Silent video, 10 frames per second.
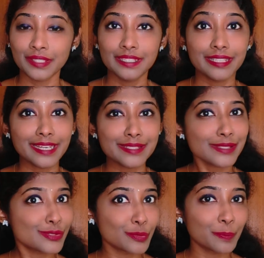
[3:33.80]
That is a
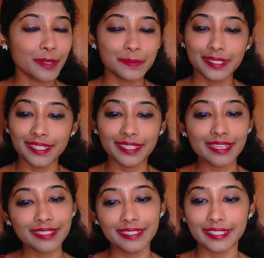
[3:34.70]
superb thing,
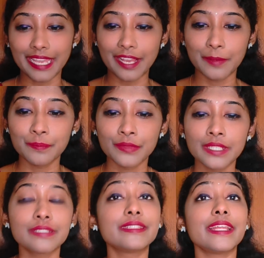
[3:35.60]
na? Yeah.
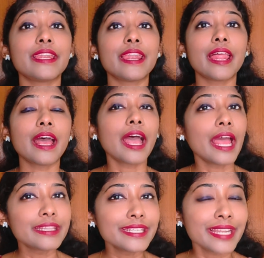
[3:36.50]
Then
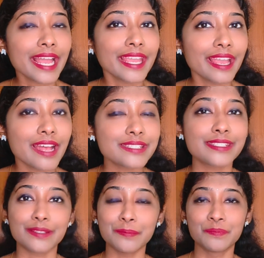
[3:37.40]
I
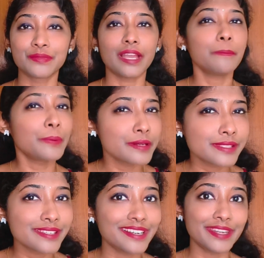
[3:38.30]
asked him a
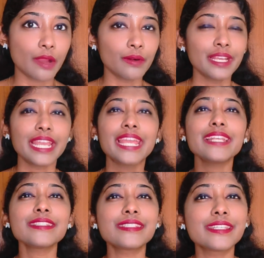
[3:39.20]
personal doubt,
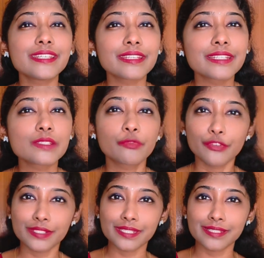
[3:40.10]
is there is
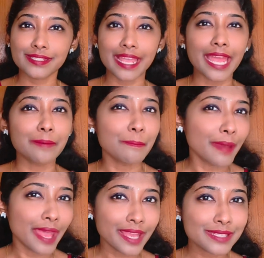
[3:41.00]
physics and
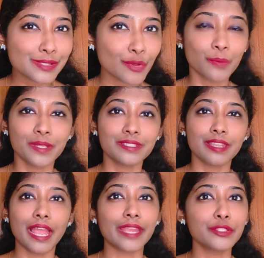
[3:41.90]
math so much?
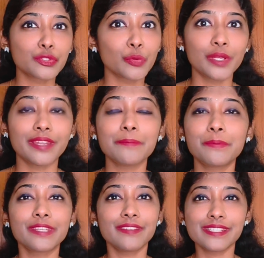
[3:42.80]
I told na
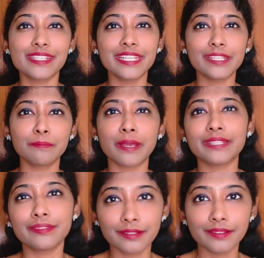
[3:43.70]
previously in
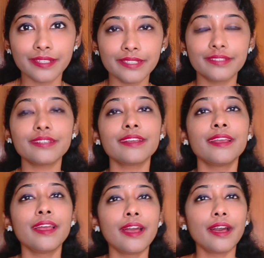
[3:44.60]
my third year,
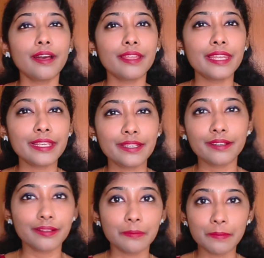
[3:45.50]

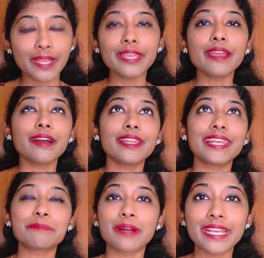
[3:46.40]

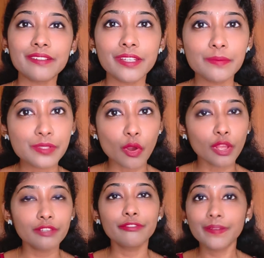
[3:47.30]
my dreams
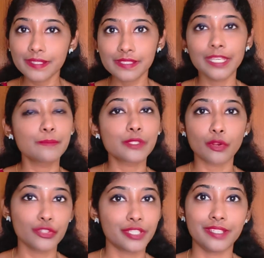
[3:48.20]
always keeps
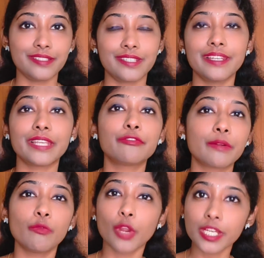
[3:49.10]
on changing, like
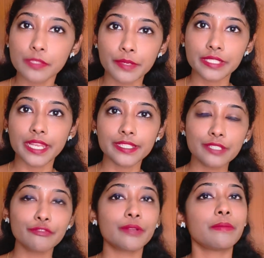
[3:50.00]
from one
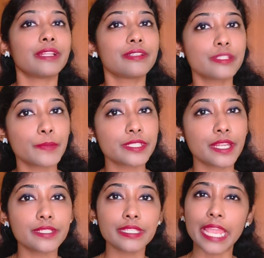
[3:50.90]
specialty, from other
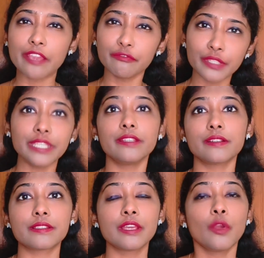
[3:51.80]
specialty, every
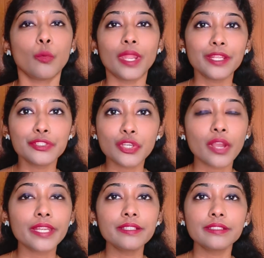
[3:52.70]
year when I
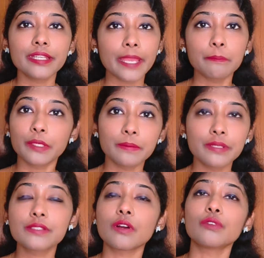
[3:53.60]
joined the
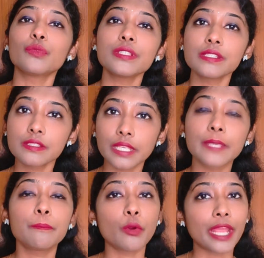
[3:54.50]
MBBS onwards, it's
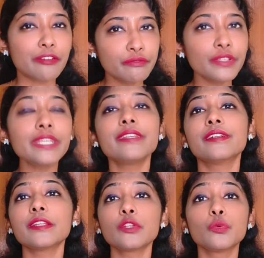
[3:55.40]
keep on every
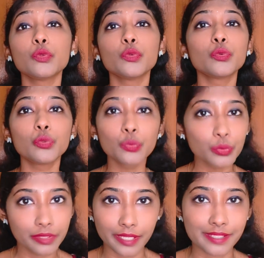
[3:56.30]
year new
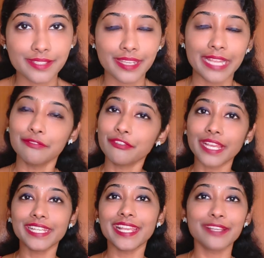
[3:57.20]
things, and
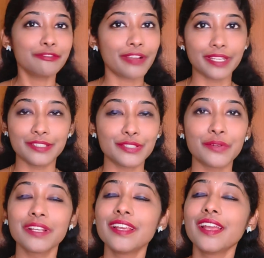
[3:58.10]
finally I find it out.